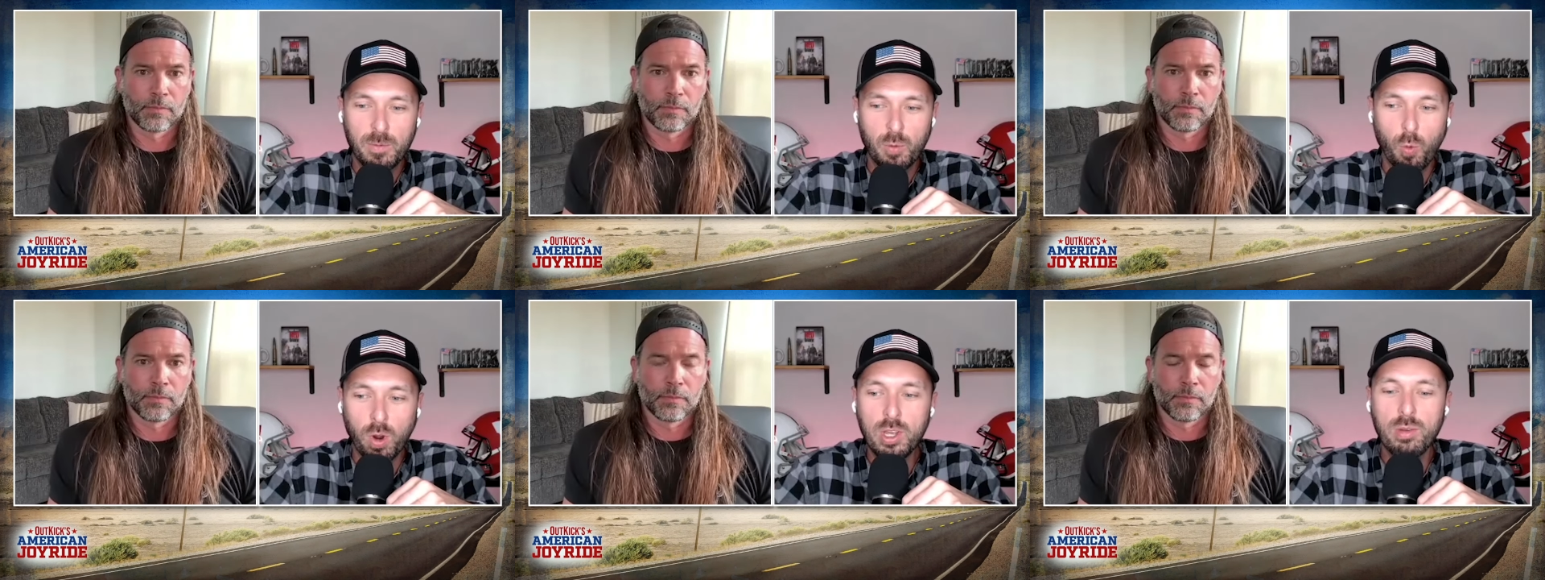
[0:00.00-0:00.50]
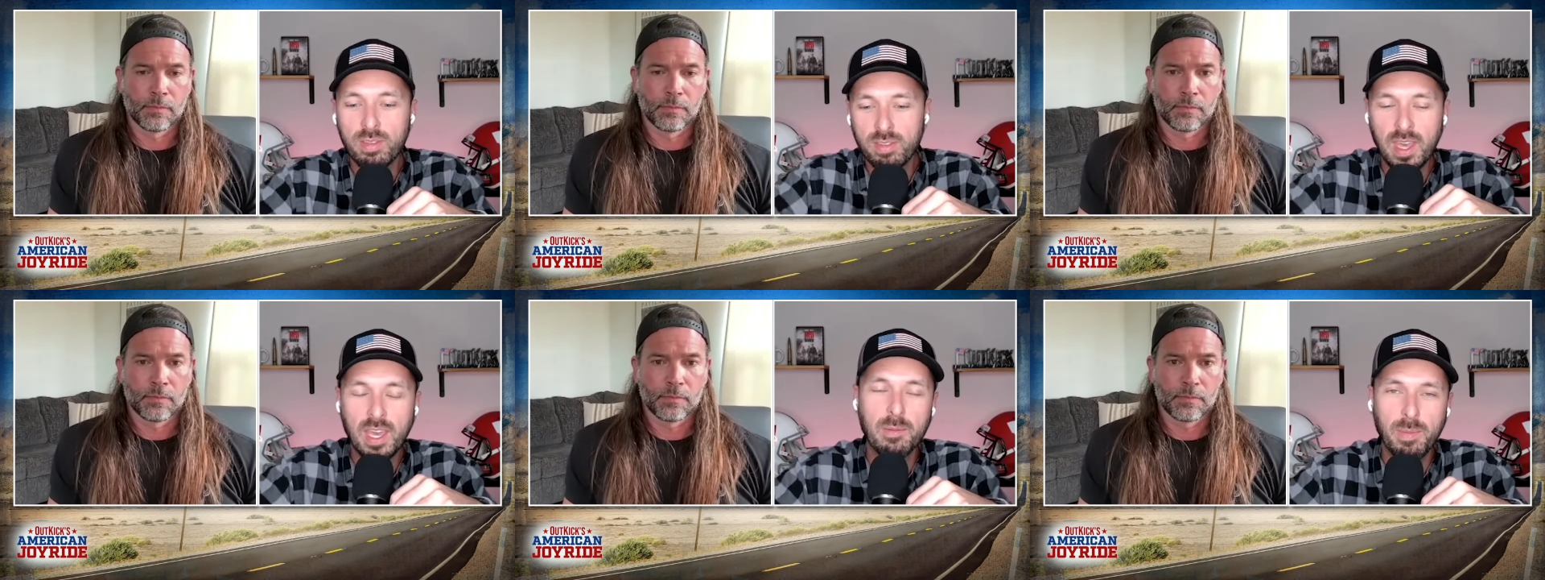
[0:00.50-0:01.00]
Speaker 1: what do you
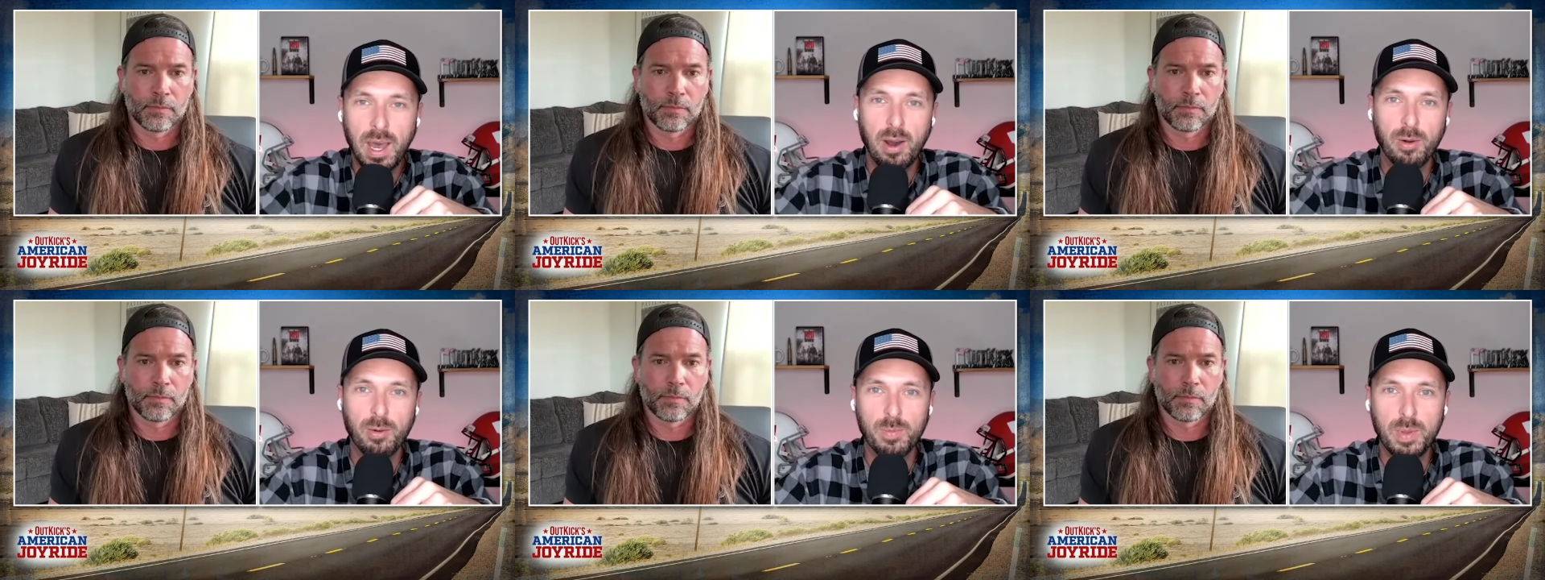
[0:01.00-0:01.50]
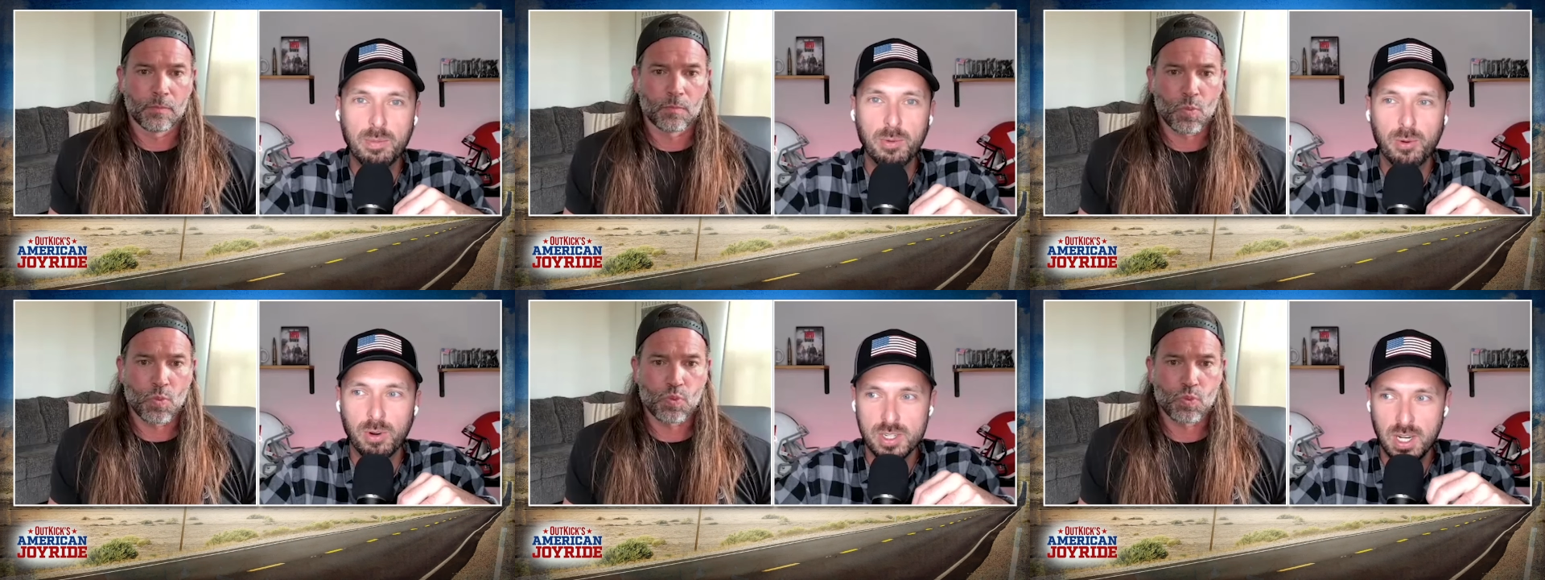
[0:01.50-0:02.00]
think about people
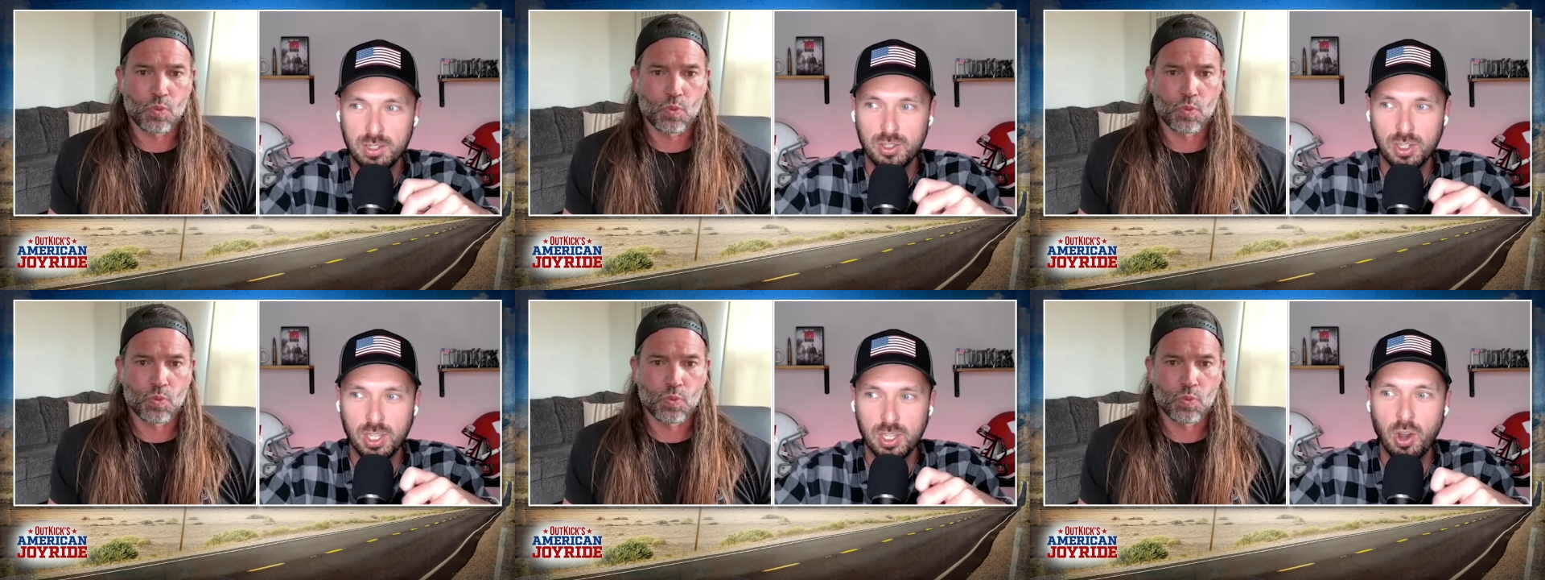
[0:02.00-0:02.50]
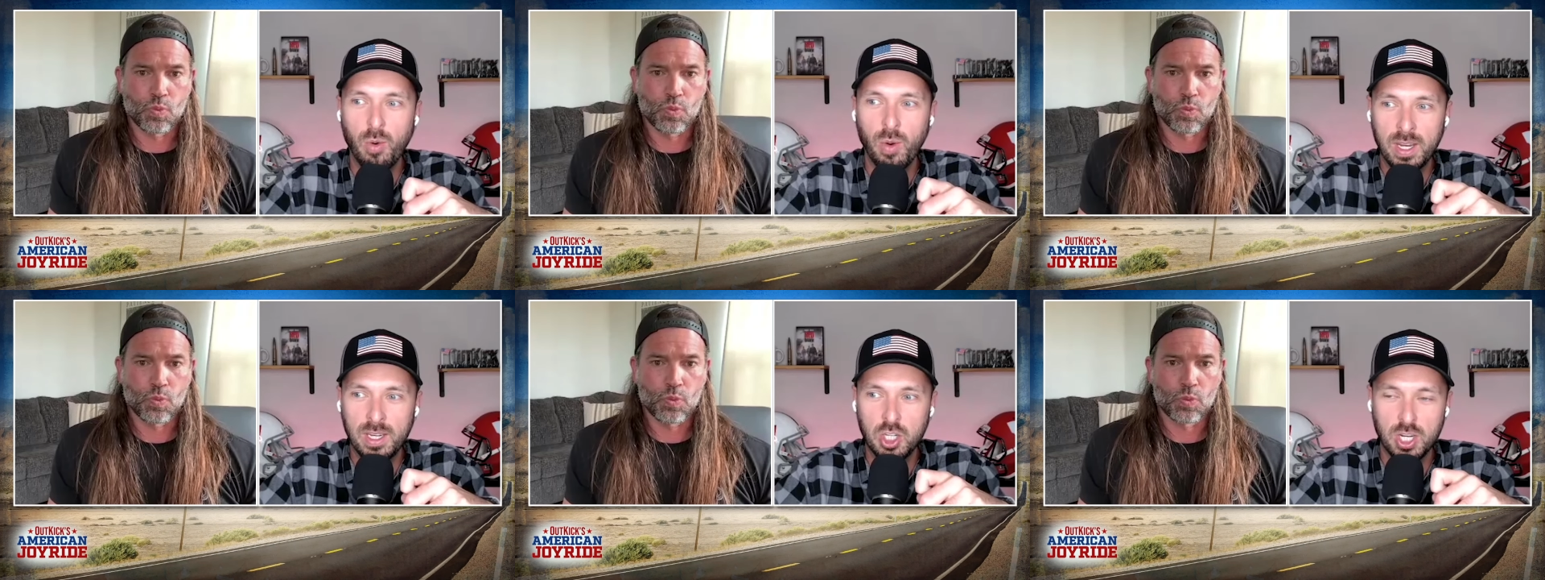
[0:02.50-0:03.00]
who are essentially
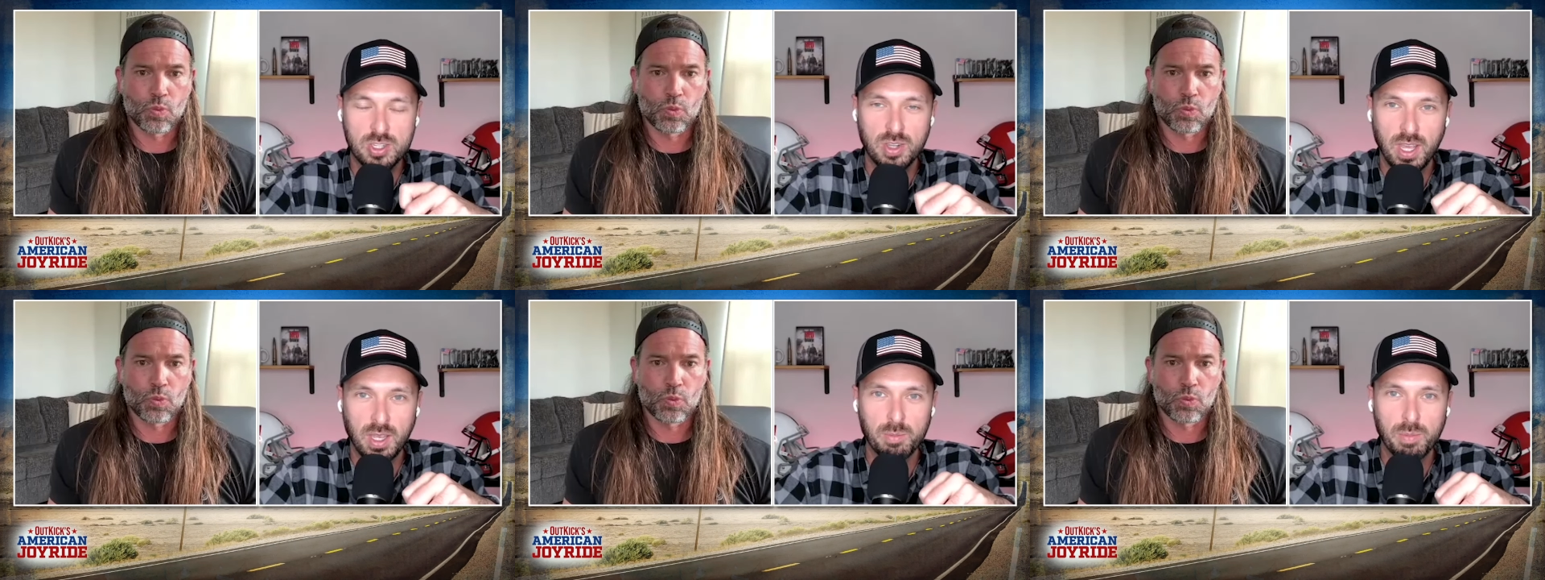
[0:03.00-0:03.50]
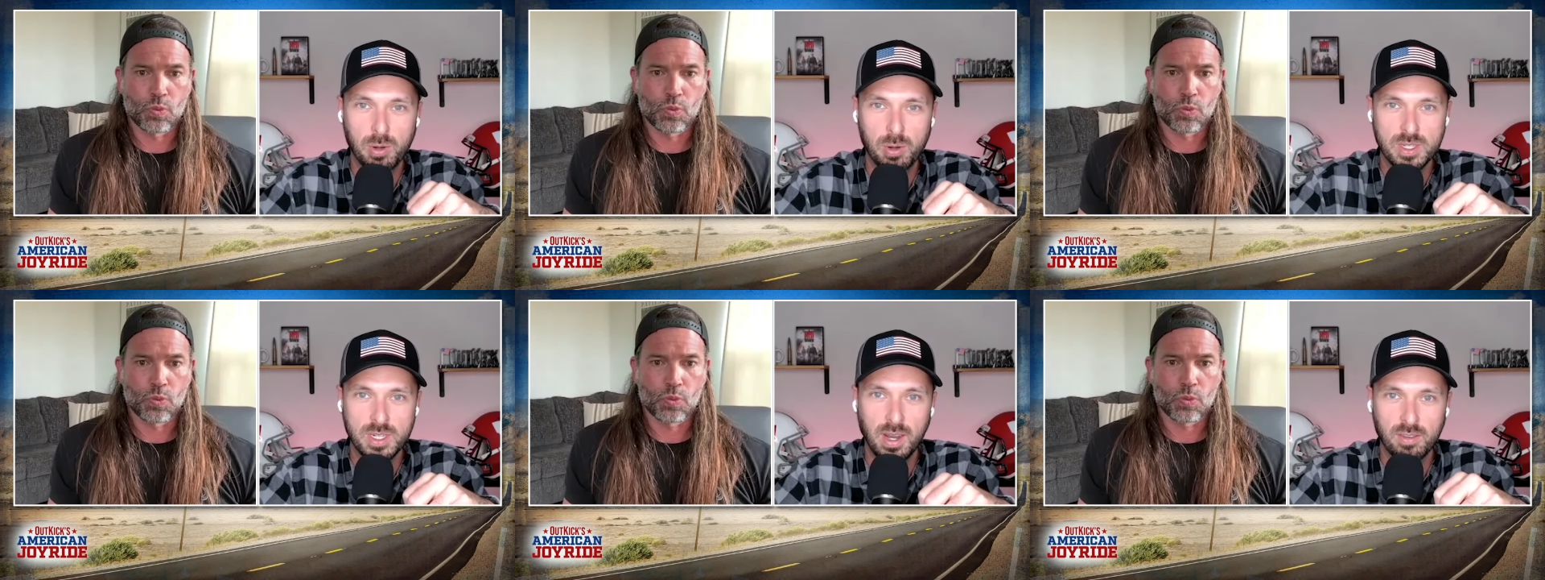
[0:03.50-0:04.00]
going just so they can
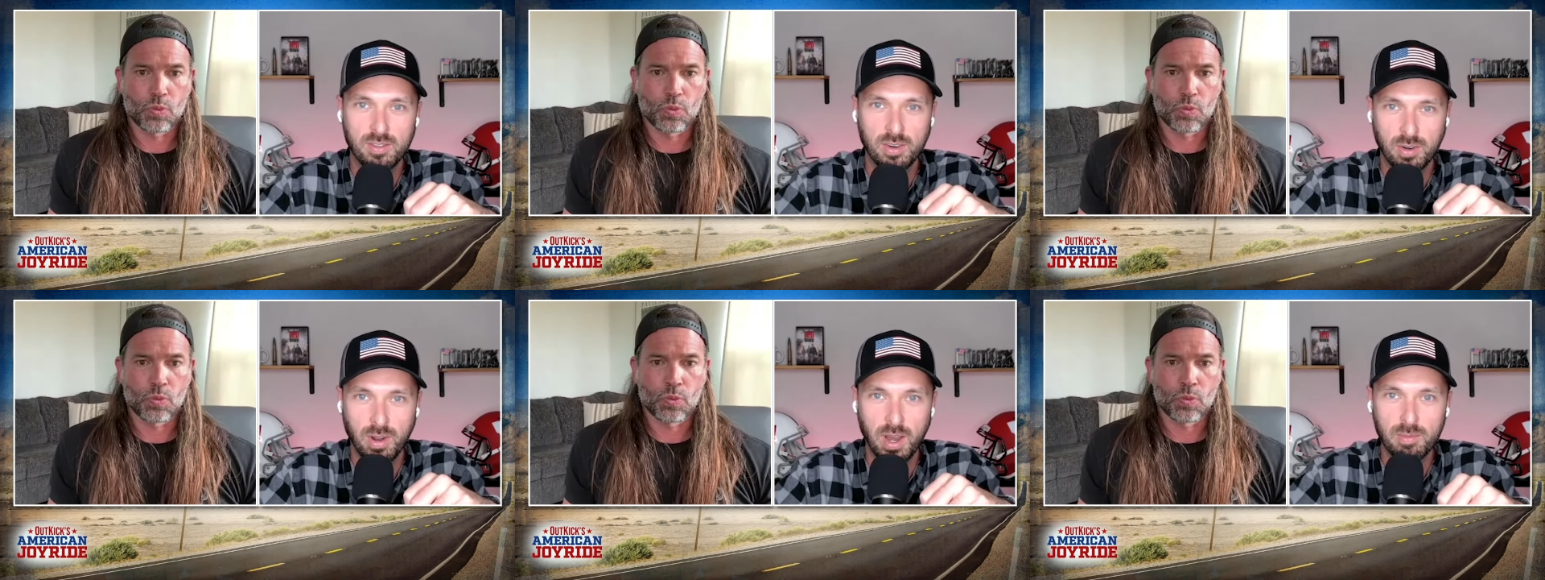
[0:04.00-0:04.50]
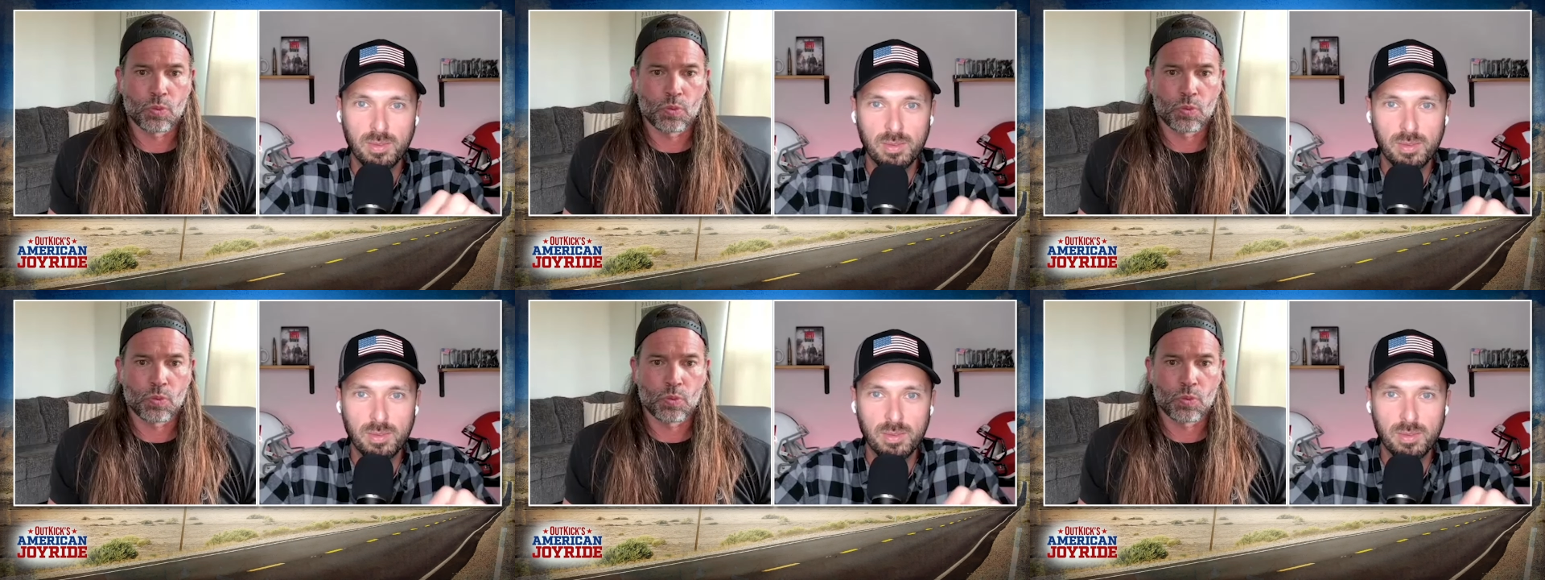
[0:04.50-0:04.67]
post on Instagram?